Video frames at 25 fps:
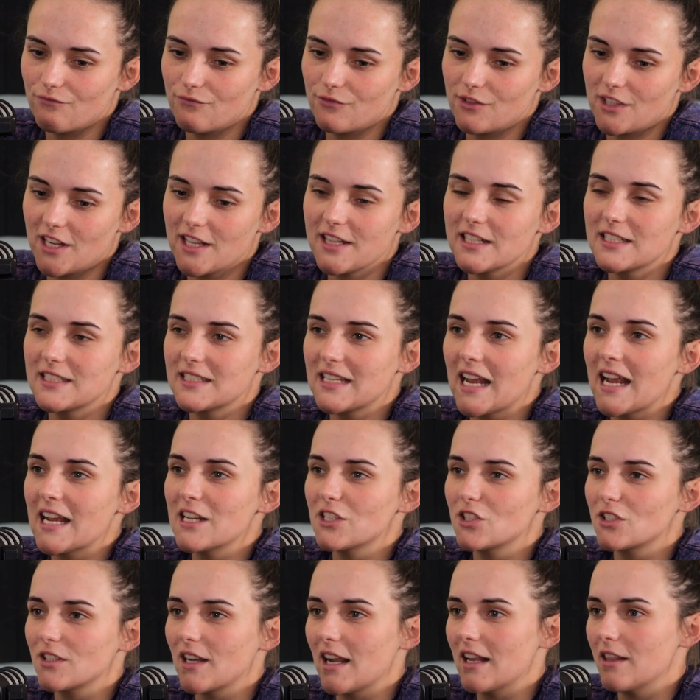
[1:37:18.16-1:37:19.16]
to this day,
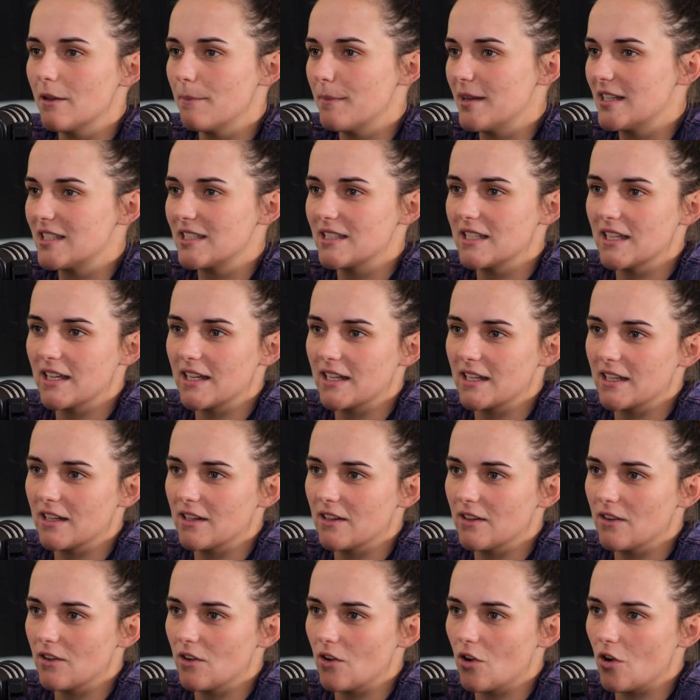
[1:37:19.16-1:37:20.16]
it's like the best
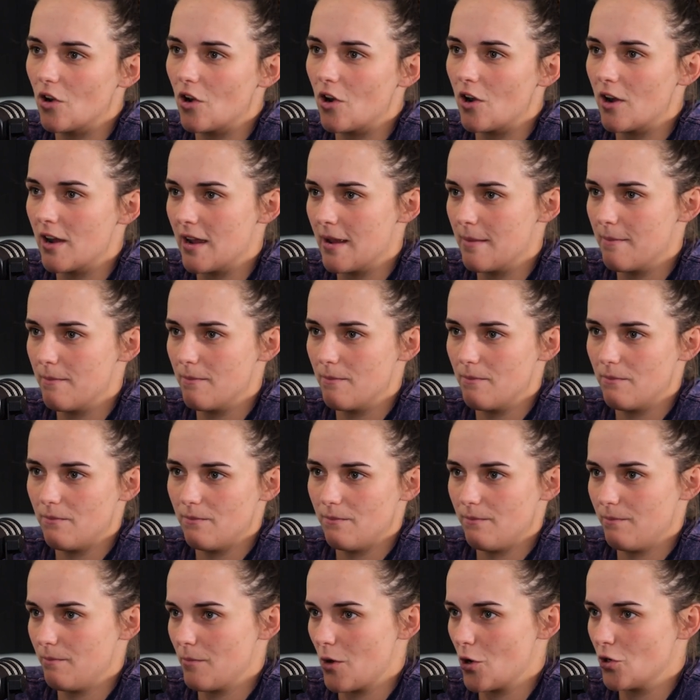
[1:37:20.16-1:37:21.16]
thing I'm
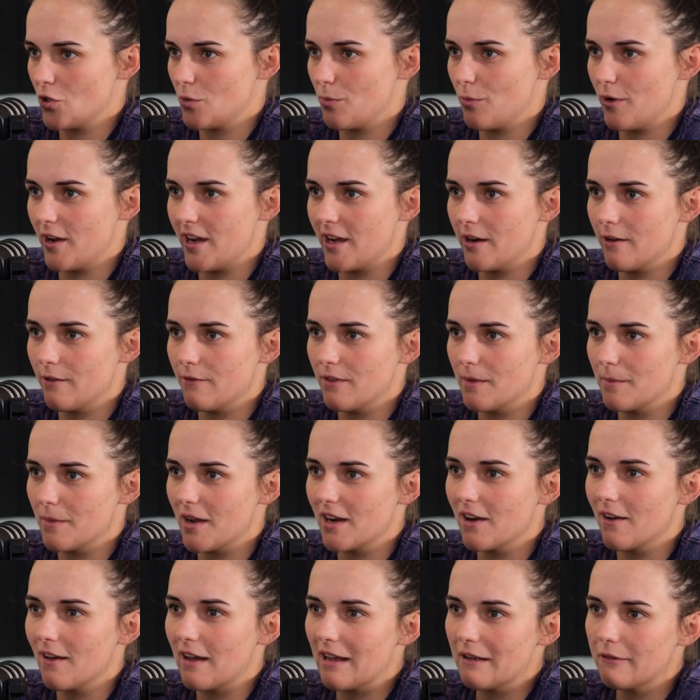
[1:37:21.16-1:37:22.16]
most proud of in
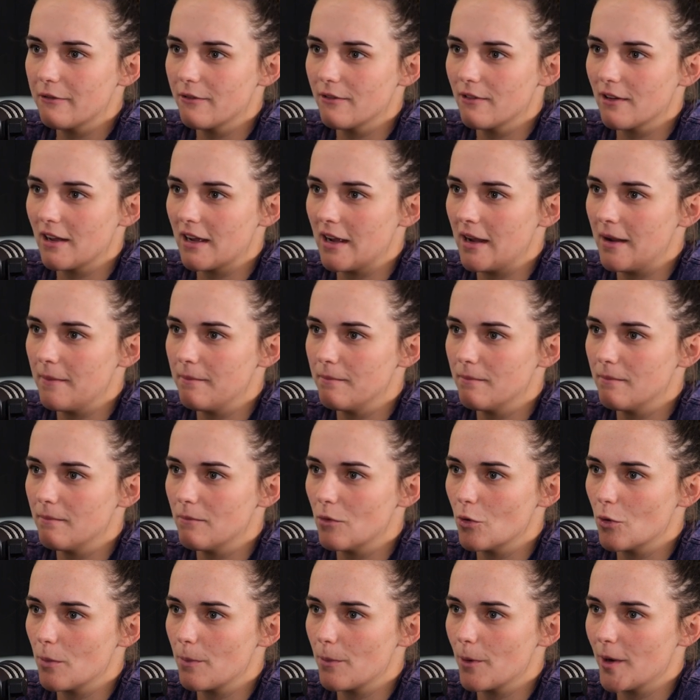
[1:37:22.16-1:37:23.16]
my life. Like, I'm
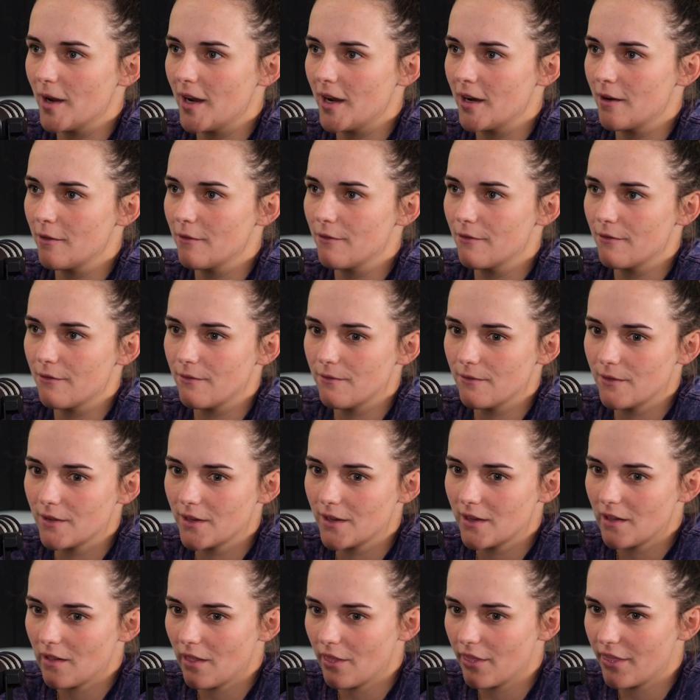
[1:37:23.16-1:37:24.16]
more proud of
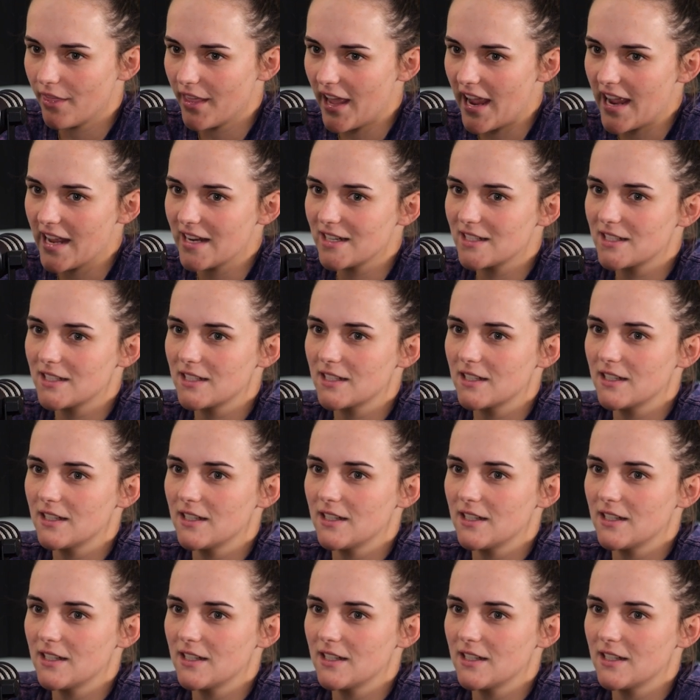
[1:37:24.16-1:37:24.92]
that.